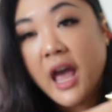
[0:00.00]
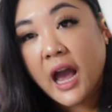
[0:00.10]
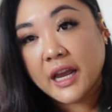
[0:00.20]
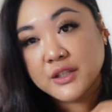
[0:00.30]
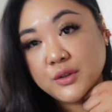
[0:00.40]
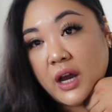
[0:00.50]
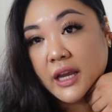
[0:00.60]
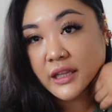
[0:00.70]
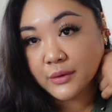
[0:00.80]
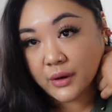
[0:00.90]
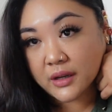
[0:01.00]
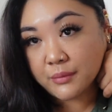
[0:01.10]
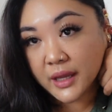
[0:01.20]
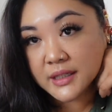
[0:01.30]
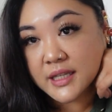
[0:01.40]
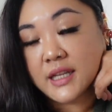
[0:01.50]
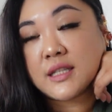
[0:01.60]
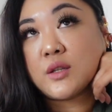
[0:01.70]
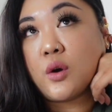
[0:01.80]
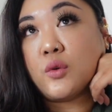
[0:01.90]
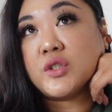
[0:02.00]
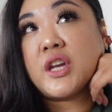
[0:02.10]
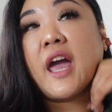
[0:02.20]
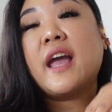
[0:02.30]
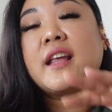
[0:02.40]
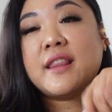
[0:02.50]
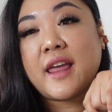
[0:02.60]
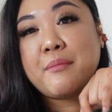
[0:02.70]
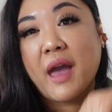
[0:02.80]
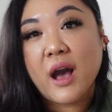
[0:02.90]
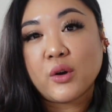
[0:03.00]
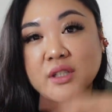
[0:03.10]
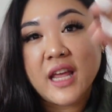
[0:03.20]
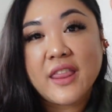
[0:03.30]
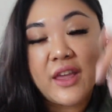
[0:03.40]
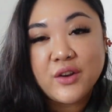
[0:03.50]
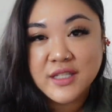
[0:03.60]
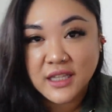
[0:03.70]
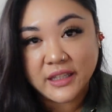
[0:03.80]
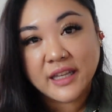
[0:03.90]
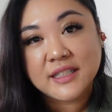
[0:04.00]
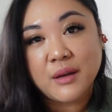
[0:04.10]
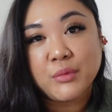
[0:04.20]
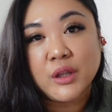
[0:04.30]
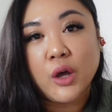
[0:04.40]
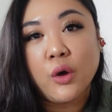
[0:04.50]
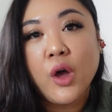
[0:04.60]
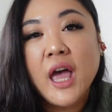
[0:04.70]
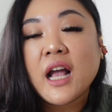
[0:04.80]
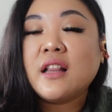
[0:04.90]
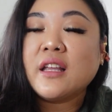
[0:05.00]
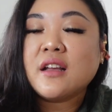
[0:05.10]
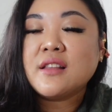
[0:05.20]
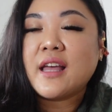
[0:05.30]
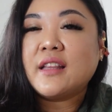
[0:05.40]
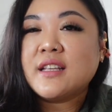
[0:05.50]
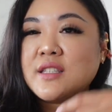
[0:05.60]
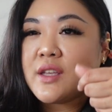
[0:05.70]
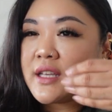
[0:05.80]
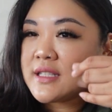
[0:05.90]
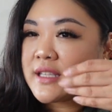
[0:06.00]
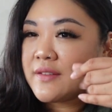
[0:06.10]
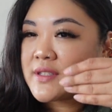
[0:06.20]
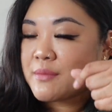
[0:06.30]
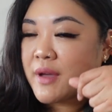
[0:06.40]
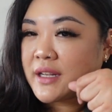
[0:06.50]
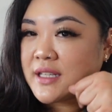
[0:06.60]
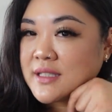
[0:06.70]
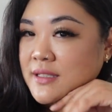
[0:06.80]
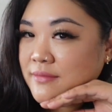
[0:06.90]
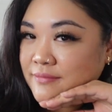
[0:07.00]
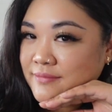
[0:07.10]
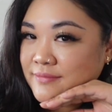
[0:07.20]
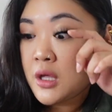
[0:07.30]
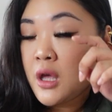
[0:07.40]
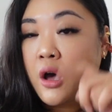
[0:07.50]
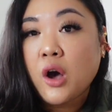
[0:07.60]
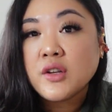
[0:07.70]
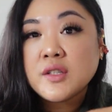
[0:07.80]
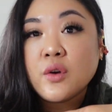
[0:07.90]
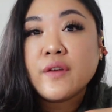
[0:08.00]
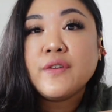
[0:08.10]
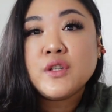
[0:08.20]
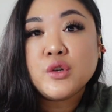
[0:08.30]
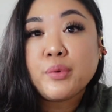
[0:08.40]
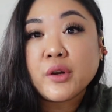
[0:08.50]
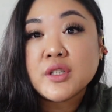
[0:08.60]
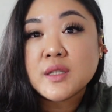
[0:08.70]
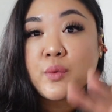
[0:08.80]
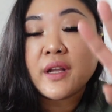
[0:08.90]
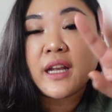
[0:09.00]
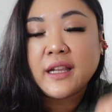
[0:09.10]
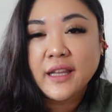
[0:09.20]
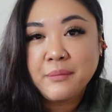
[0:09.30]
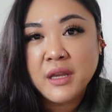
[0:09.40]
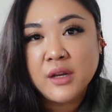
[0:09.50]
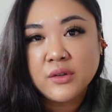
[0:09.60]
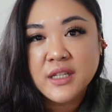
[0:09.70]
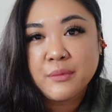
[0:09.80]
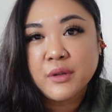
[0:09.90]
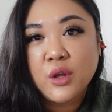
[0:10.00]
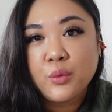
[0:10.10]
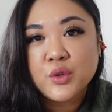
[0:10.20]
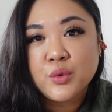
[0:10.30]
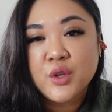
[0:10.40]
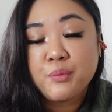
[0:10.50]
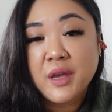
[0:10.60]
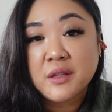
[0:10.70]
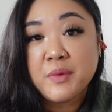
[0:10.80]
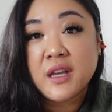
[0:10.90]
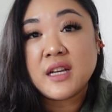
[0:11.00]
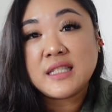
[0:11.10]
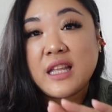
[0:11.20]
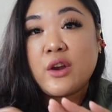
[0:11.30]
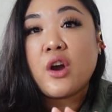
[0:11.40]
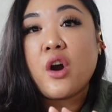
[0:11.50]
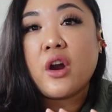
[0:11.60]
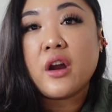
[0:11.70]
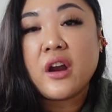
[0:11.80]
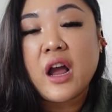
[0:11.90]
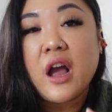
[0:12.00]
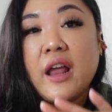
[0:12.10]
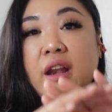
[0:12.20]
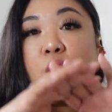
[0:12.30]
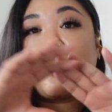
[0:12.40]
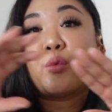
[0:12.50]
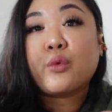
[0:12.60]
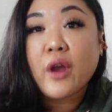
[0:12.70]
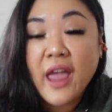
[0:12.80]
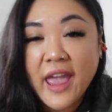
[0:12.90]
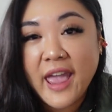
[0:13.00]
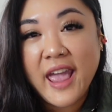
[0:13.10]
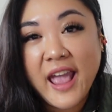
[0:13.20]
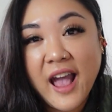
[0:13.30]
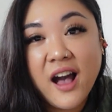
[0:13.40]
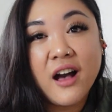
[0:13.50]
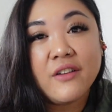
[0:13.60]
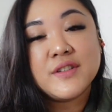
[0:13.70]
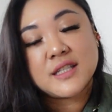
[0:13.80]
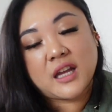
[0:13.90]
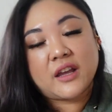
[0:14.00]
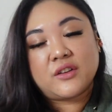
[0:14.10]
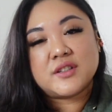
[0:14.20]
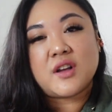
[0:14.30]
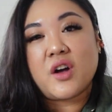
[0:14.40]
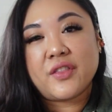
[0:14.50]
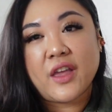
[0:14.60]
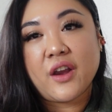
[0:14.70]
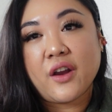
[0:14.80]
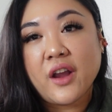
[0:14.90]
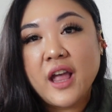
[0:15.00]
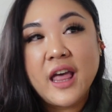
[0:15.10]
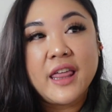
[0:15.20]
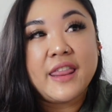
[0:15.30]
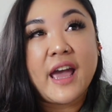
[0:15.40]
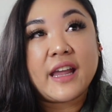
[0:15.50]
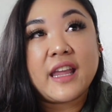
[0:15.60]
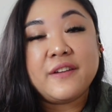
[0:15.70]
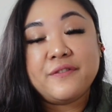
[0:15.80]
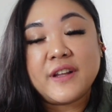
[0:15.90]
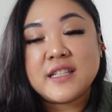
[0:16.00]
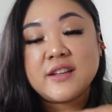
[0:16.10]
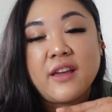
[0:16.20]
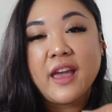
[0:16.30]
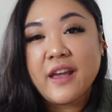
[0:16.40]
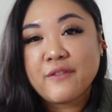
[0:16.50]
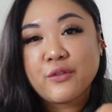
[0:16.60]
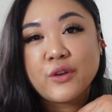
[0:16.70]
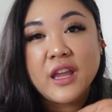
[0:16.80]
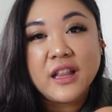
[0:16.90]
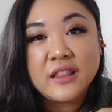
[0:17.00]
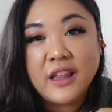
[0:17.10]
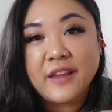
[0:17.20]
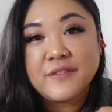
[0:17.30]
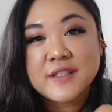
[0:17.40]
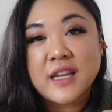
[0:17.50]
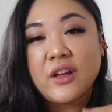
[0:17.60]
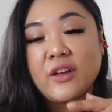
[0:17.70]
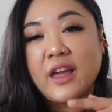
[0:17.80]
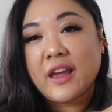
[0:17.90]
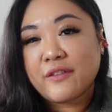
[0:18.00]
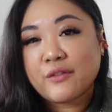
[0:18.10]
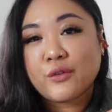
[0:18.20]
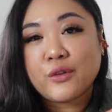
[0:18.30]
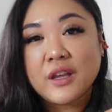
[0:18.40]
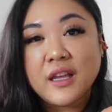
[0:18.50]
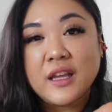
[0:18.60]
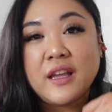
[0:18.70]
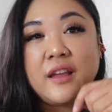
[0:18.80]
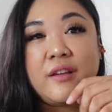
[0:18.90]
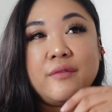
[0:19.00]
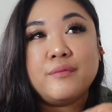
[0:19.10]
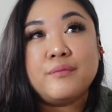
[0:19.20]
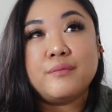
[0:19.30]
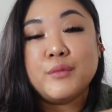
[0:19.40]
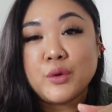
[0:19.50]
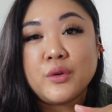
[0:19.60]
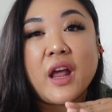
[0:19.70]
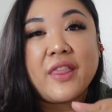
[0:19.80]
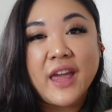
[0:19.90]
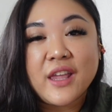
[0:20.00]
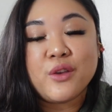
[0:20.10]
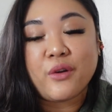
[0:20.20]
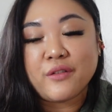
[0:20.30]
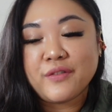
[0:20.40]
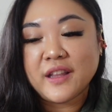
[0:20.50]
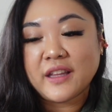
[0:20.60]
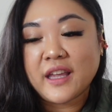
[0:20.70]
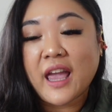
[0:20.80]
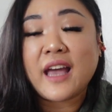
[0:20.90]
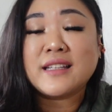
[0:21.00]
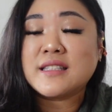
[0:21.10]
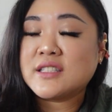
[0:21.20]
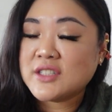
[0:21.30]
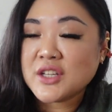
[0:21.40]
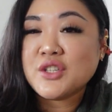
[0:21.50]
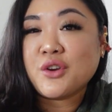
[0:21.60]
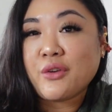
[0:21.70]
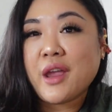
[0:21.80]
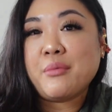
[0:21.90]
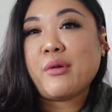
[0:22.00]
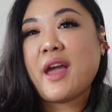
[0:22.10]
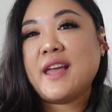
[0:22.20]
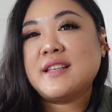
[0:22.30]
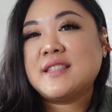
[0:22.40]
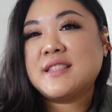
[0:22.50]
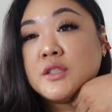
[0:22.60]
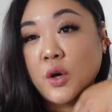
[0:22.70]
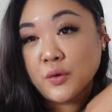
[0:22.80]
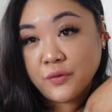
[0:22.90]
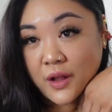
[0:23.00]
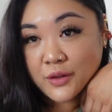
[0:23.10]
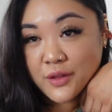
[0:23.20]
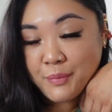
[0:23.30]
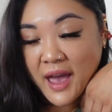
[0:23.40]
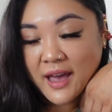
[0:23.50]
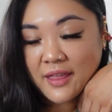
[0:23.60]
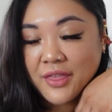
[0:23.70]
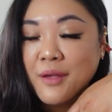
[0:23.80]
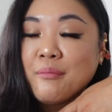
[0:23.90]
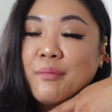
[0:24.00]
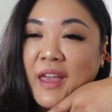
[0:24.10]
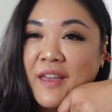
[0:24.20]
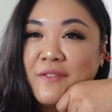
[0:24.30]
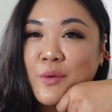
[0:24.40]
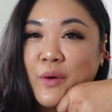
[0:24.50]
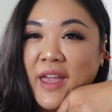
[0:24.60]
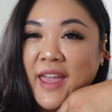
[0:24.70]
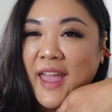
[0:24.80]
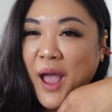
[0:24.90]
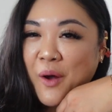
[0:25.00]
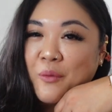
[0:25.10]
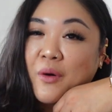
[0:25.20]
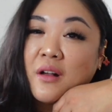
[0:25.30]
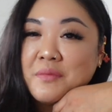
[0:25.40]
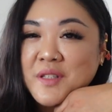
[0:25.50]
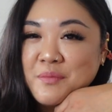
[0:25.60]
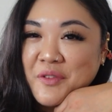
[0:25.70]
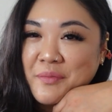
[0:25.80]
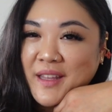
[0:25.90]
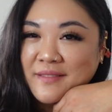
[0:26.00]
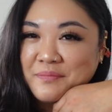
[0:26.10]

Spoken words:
I do highly recommend it, so check them out. There is a link down below. Click on that link so you can save some monies. Also, if you do purchase one, let me know down below which one you picked, because there are an array of styles on there that can fit to every lifestyle, every mood that you are feeling at such a great price. Don't follow the path, pave the way. Welcome to Mvmt.